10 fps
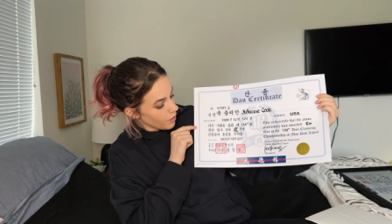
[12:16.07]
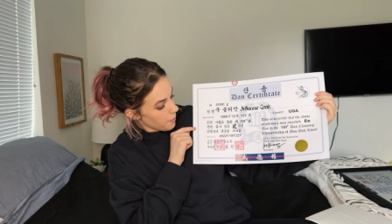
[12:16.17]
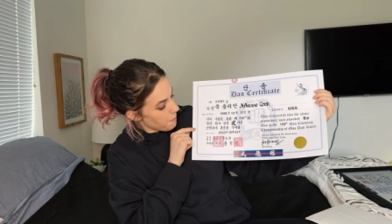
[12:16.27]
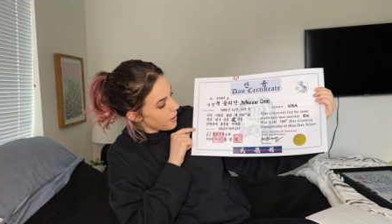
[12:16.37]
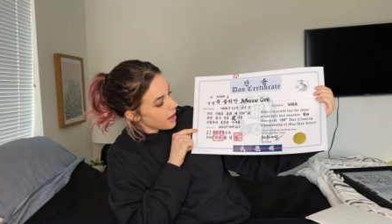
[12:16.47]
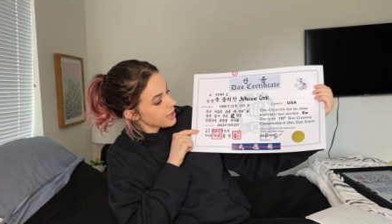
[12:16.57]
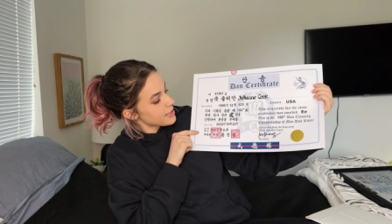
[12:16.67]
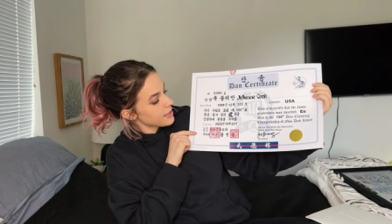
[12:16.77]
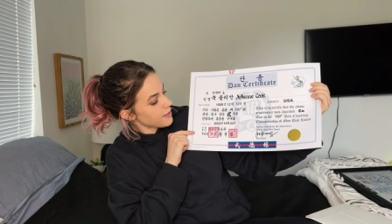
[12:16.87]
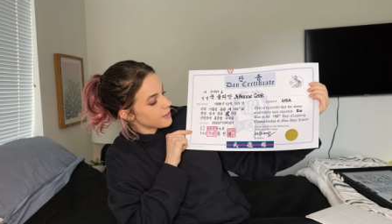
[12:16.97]

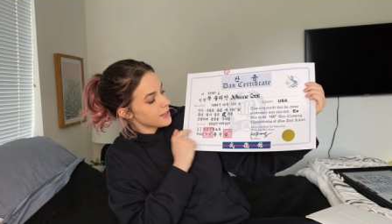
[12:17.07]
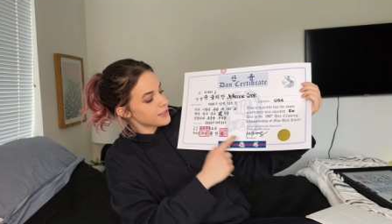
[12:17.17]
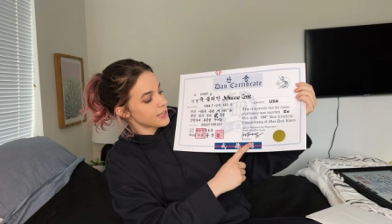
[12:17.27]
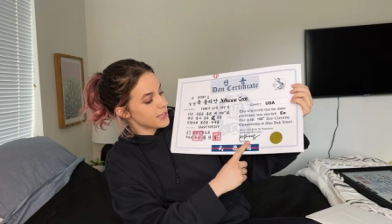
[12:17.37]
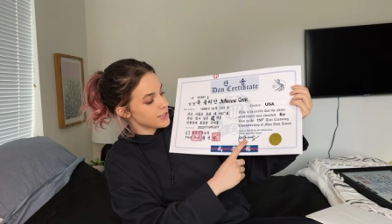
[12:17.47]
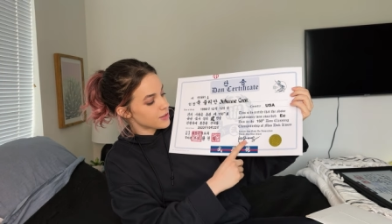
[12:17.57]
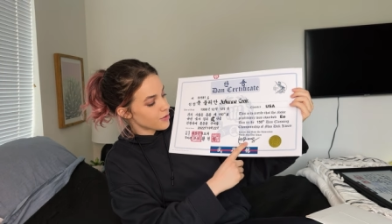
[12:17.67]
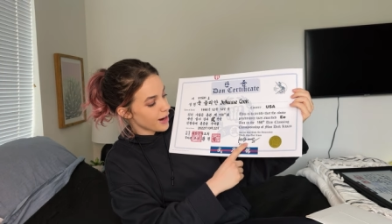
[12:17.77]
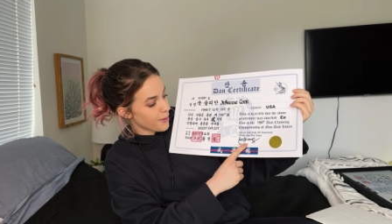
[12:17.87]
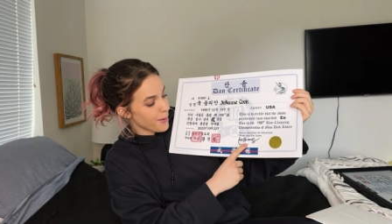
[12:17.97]
but this is the
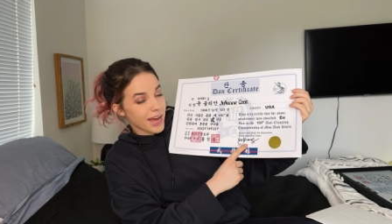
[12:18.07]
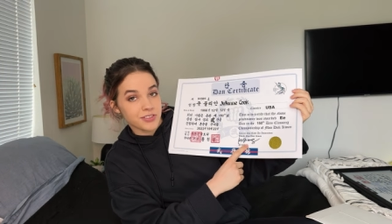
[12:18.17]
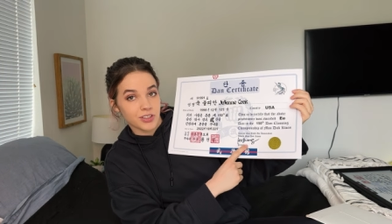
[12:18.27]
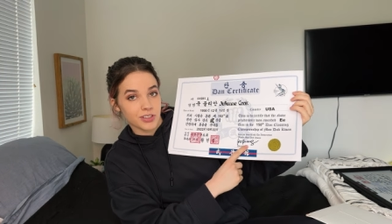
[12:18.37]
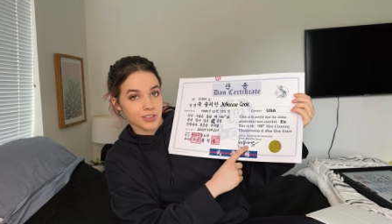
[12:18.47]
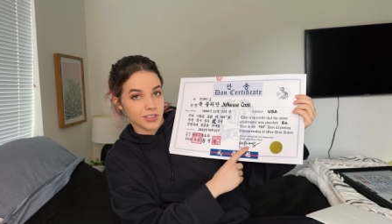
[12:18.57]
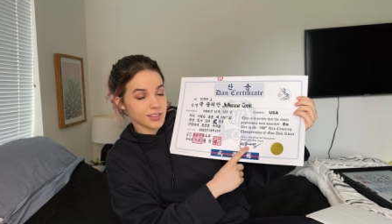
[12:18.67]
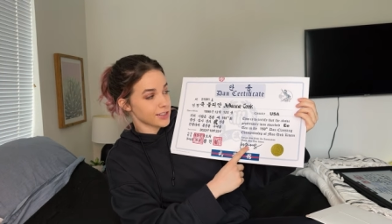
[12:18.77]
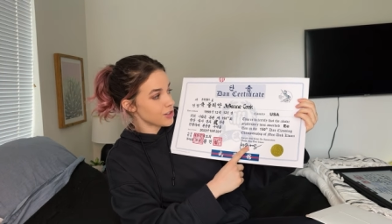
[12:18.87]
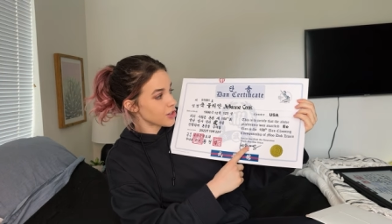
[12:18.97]
Grand Master's
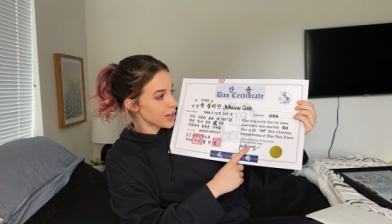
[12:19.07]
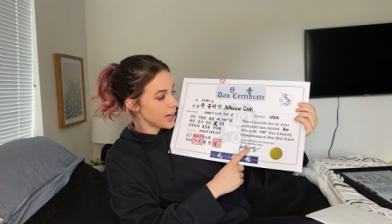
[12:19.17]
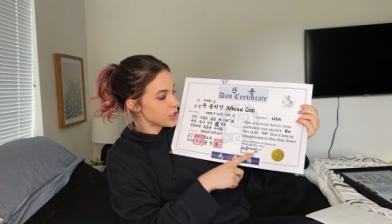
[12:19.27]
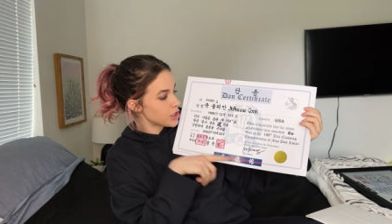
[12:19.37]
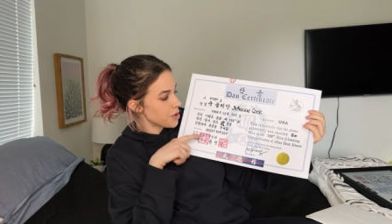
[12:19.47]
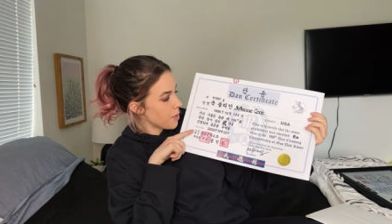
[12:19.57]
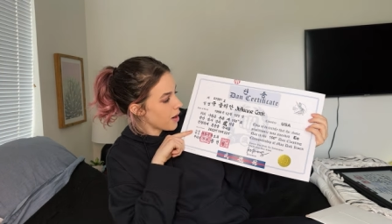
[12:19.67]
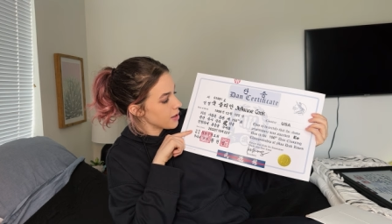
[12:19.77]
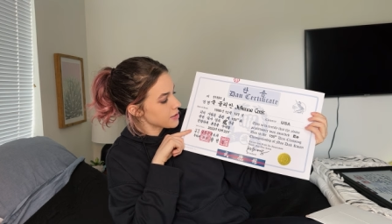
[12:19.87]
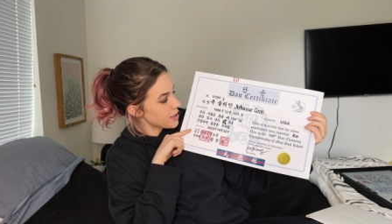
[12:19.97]
signature, H.C.
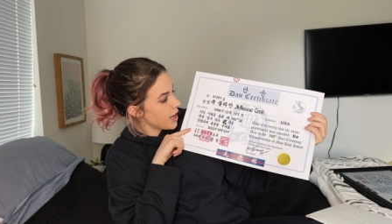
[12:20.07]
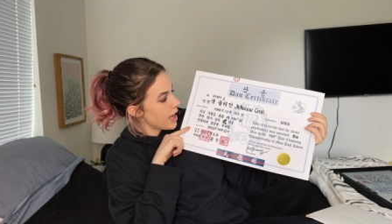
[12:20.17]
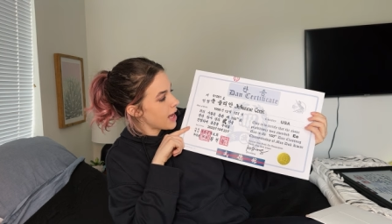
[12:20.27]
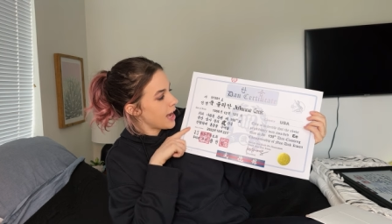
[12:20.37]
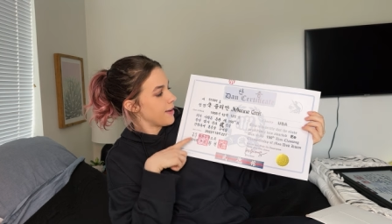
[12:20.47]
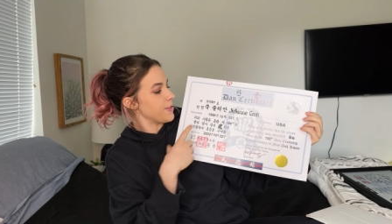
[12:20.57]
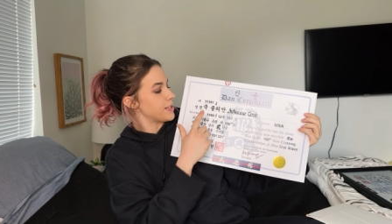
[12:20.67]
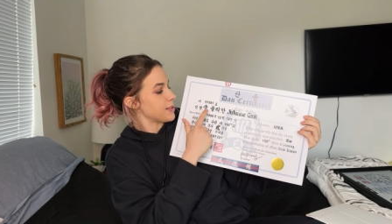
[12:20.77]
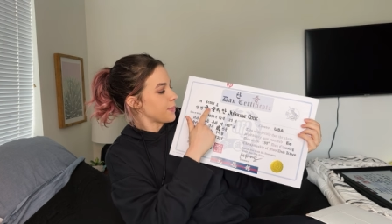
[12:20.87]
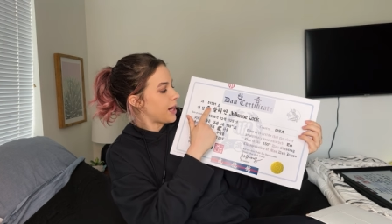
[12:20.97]
Hwang's, and this
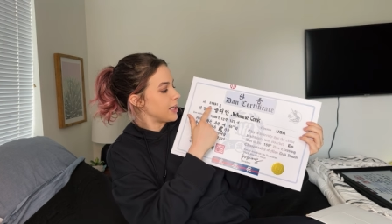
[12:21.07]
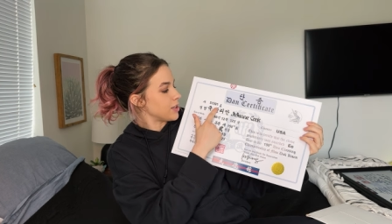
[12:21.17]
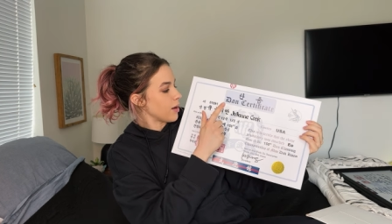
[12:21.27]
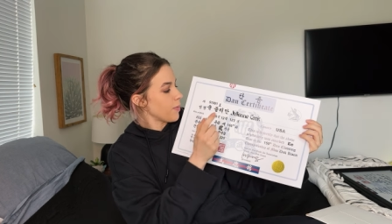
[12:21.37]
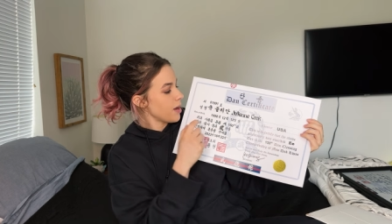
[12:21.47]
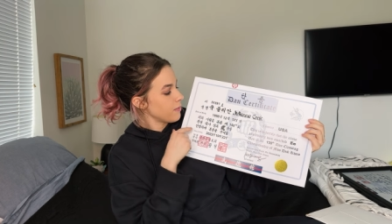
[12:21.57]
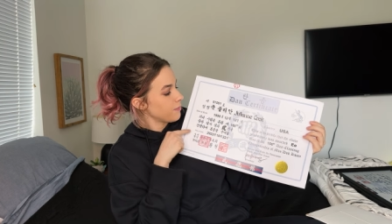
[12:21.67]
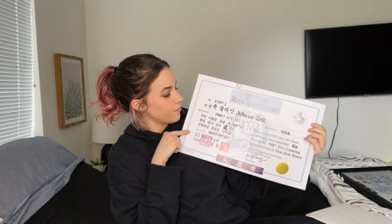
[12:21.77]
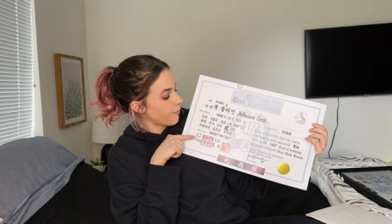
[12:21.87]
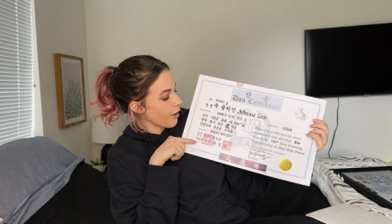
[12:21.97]
is my Dan Bon
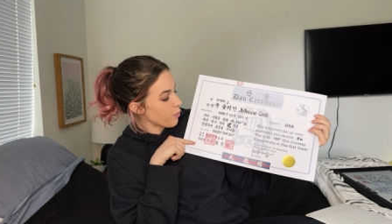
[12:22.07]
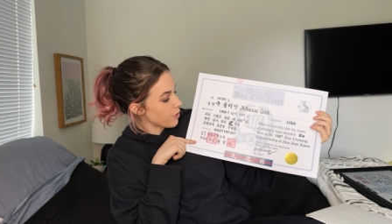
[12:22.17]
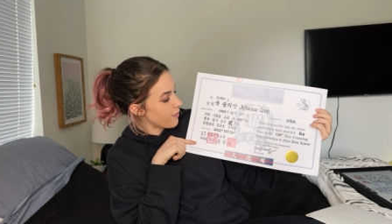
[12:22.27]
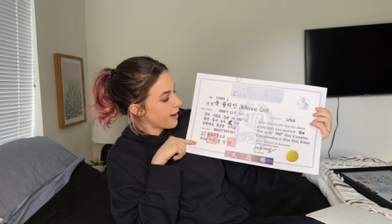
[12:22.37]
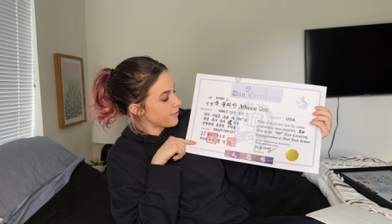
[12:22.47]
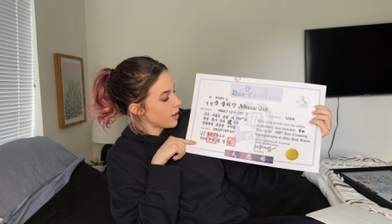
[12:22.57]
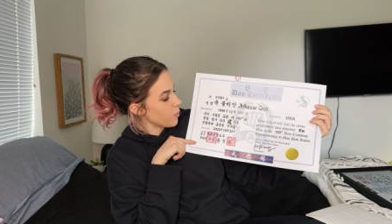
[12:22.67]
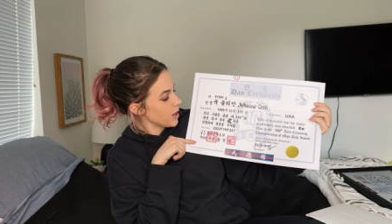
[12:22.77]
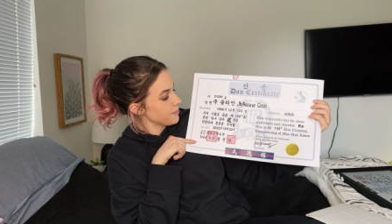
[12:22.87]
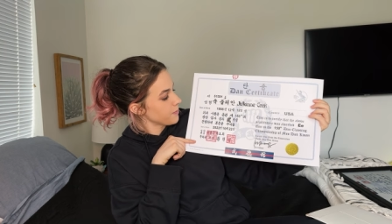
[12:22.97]

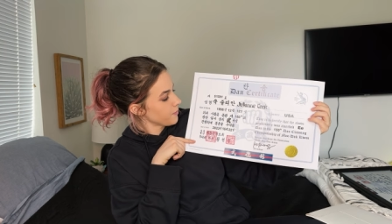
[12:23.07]
51591.